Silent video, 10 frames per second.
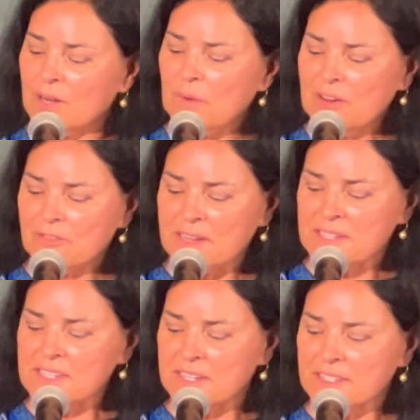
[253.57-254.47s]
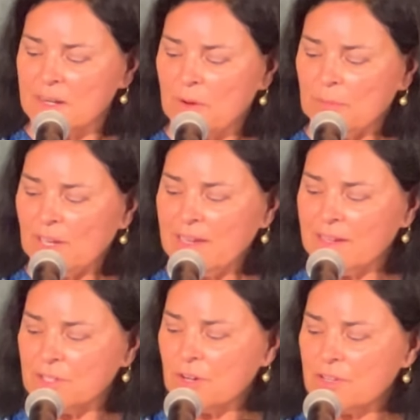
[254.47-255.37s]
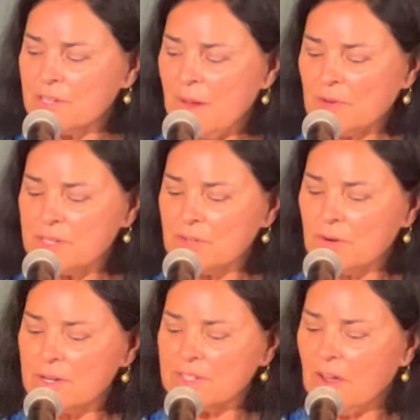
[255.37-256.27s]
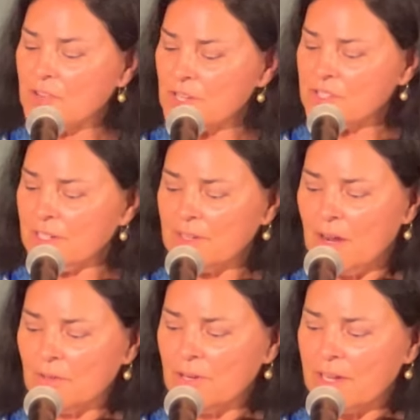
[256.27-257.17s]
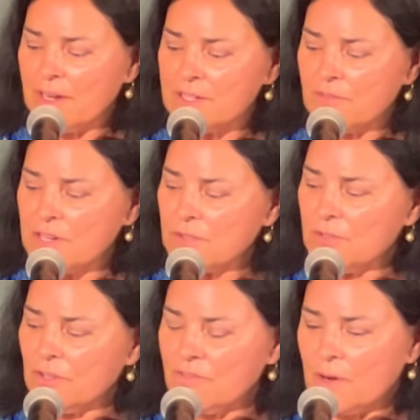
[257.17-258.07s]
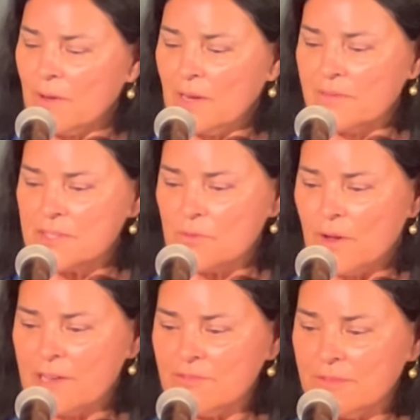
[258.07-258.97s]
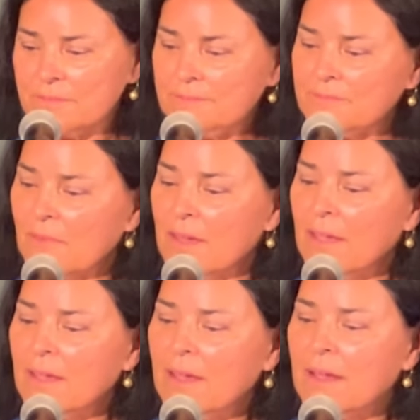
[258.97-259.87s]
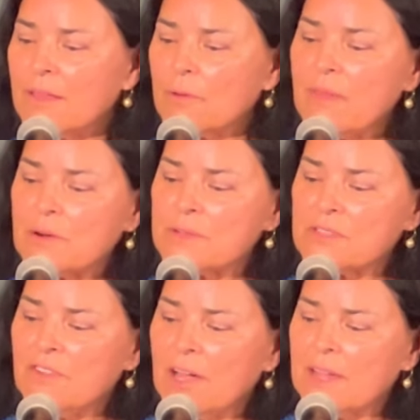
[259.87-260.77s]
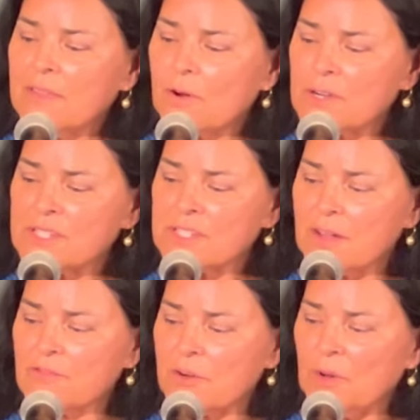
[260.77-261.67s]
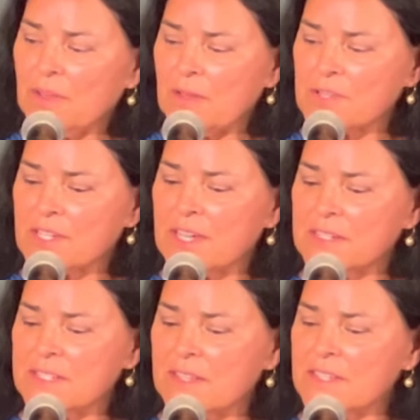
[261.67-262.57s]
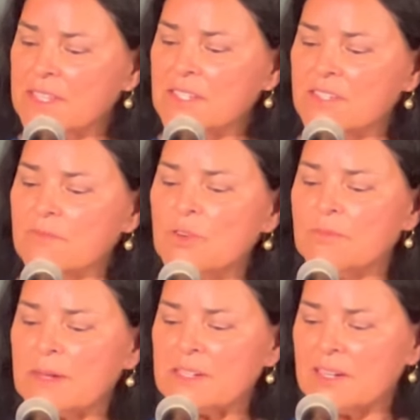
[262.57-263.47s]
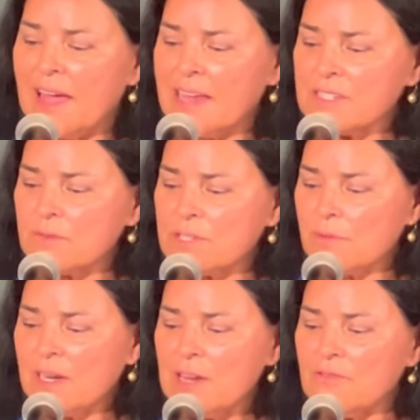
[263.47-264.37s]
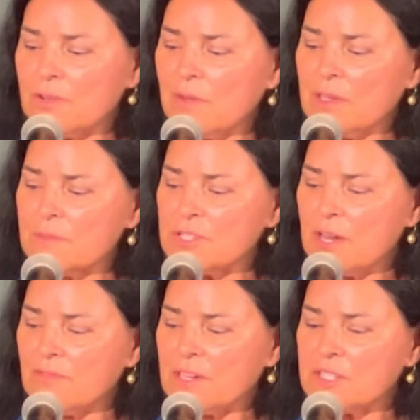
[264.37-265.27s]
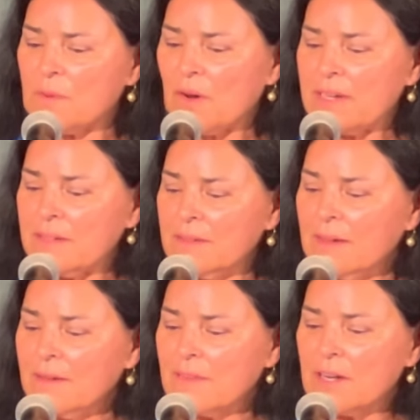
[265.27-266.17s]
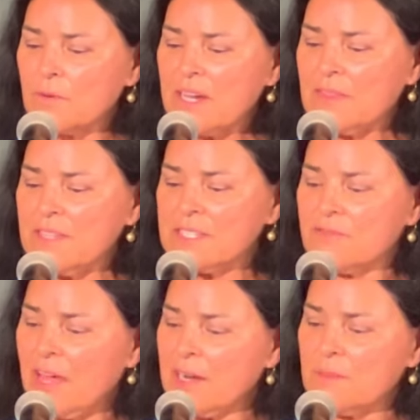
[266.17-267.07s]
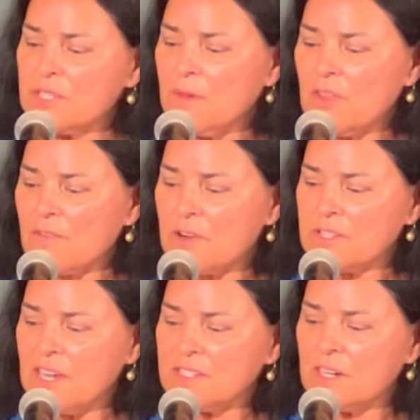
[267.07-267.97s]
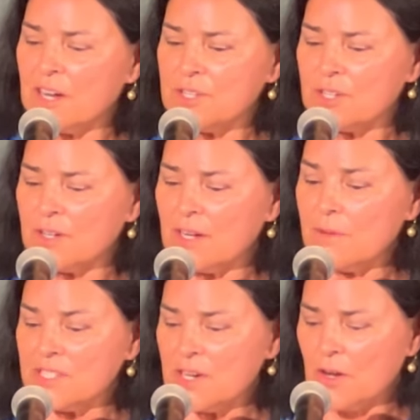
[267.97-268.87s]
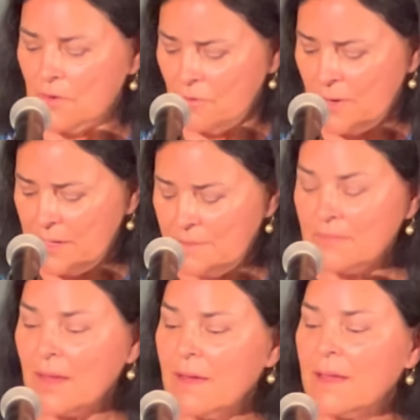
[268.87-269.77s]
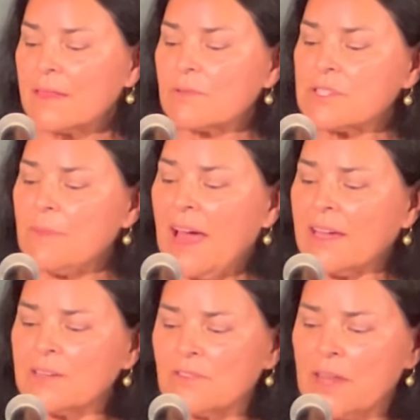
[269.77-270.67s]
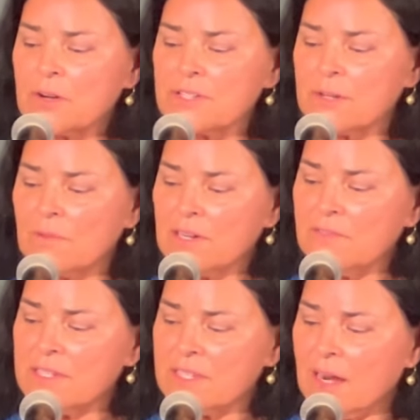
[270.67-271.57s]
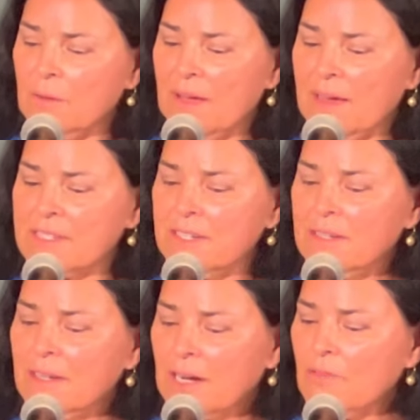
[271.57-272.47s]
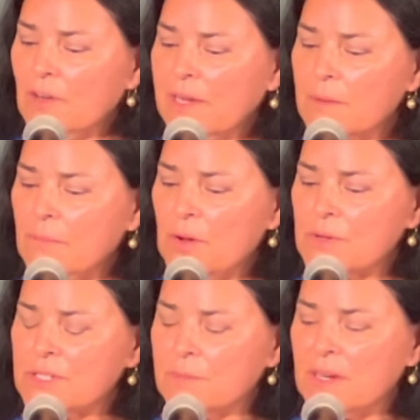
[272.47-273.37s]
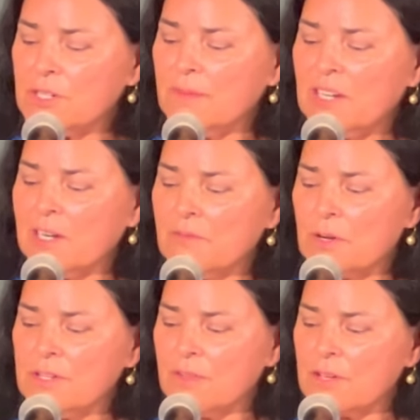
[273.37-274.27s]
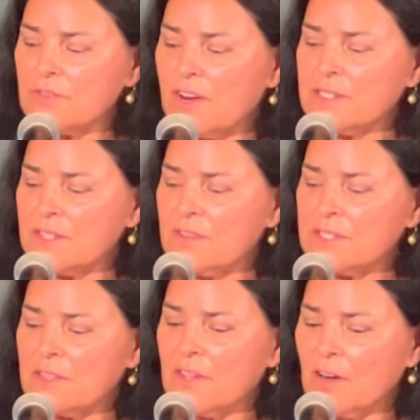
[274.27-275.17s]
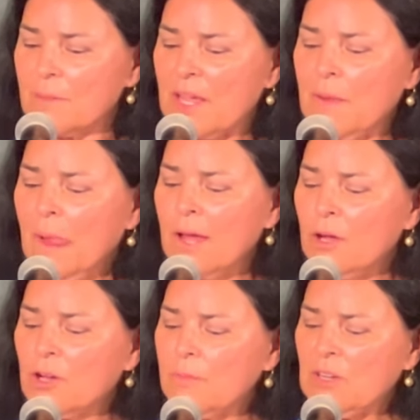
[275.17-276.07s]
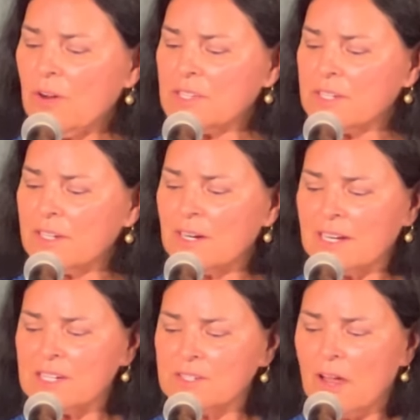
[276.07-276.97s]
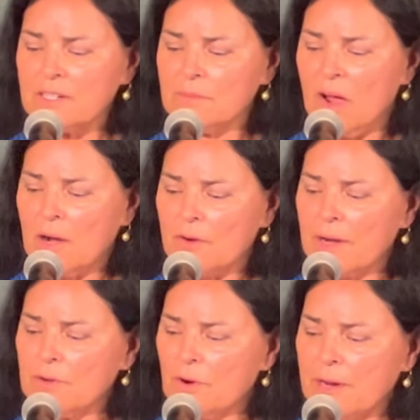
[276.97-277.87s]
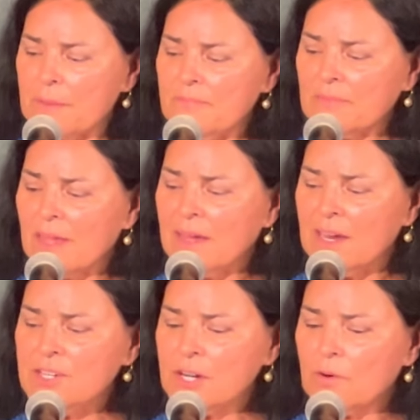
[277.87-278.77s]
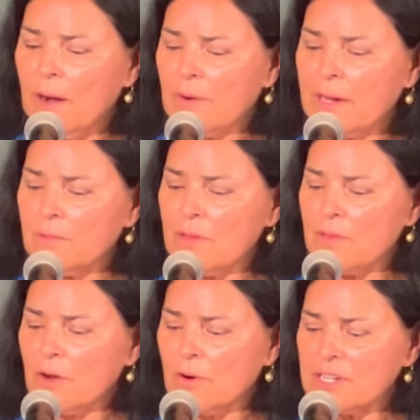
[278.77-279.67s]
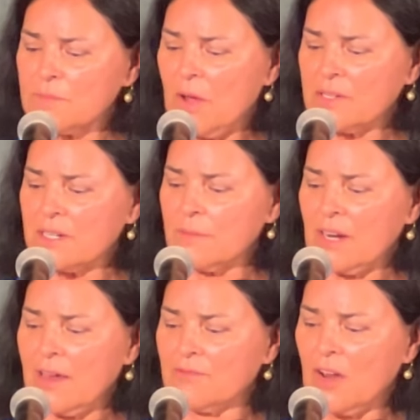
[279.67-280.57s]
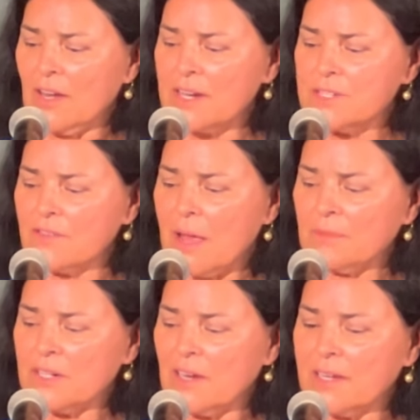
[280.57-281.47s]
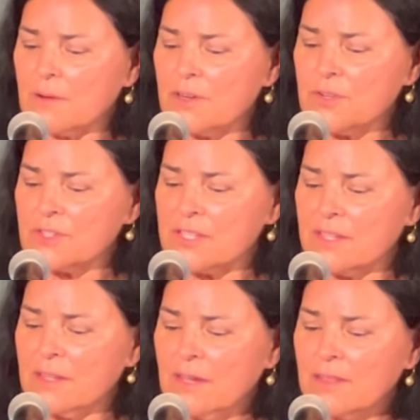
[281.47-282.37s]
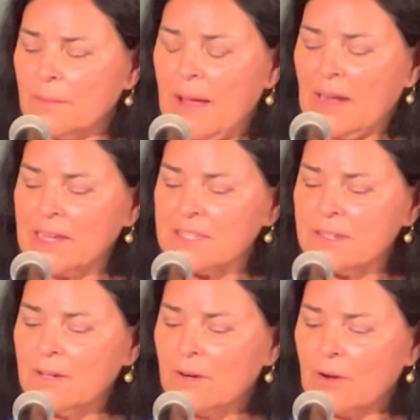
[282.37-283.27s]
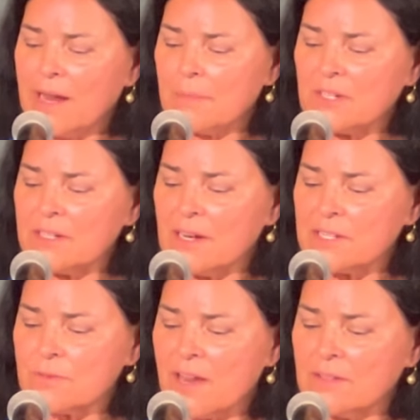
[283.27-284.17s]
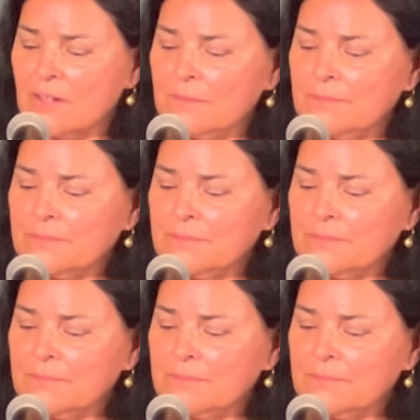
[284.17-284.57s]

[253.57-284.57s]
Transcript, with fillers: Goodbye, Frances, he said abruptly, and turned to mount his horse, consciously not looking as Fraser took farewell of his wife. The weather was fine, the horses comfortable in their skins, and the sense of movement at last was a relief to William's chafing spirit. they agreed that Savannah must be their first destination, and he was eager for it. There was a packet of letters in one of his saddlebags, carefully composed and meant to be delivered to those friends of his in the army, who could be trusted at least not to mock or ignore him, each inquiring whether the correspondent might have knowledge of Captain Elliot Richardson, the Palace, or Captain Denys Randall.